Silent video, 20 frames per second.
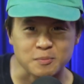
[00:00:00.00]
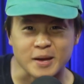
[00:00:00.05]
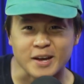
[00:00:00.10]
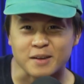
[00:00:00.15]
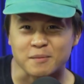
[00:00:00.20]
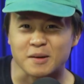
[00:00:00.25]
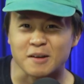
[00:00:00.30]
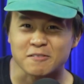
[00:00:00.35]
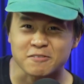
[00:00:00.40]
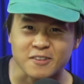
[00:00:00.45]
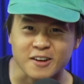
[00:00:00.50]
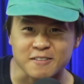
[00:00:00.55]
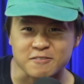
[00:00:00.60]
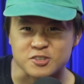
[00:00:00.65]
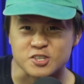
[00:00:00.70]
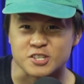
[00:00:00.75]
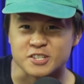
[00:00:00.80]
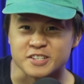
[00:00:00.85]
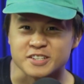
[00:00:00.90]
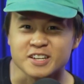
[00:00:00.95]
smack about
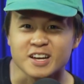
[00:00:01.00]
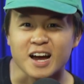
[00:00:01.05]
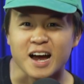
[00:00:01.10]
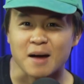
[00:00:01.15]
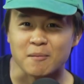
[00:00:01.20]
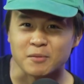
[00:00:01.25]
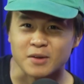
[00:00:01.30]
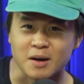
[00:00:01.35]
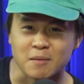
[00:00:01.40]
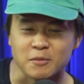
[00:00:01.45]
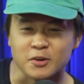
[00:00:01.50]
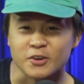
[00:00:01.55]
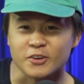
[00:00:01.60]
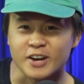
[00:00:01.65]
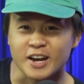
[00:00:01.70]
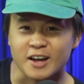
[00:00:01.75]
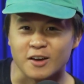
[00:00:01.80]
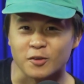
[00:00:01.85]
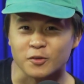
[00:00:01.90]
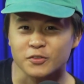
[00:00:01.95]
5G, I'm coming to your
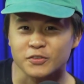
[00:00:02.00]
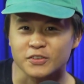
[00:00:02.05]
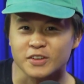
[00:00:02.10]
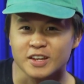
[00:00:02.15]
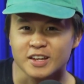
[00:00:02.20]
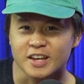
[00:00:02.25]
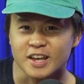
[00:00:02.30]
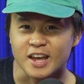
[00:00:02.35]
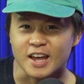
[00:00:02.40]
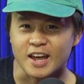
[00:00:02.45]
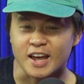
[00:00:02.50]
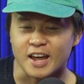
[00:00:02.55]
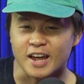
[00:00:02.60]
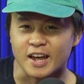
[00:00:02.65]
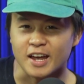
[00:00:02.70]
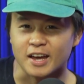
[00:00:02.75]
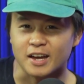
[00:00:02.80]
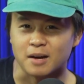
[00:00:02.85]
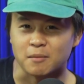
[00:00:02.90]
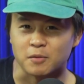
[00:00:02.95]
house,
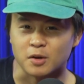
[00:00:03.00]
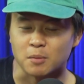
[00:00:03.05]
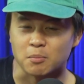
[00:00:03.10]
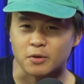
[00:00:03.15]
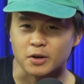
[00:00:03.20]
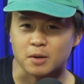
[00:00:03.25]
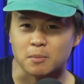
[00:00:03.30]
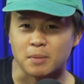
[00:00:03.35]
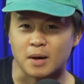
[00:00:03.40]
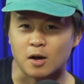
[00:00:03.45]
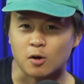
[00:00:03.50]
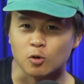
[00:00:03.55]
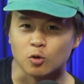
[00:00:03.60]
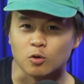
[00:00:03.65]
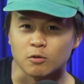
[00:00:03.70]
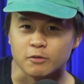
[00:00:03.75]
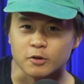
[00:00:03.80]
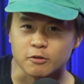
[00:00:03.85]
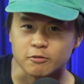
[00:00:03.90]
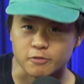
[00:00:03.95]
and I'm going to break a bottle
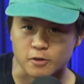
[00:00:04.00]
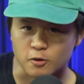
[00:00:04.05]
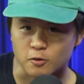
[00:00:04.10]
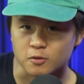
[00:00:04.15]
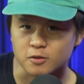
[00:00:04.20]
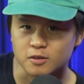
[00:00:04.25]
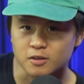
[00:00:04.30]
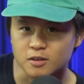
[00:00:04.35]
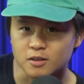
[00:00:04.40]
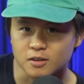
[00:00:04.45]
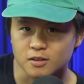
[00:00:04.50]
over your phone.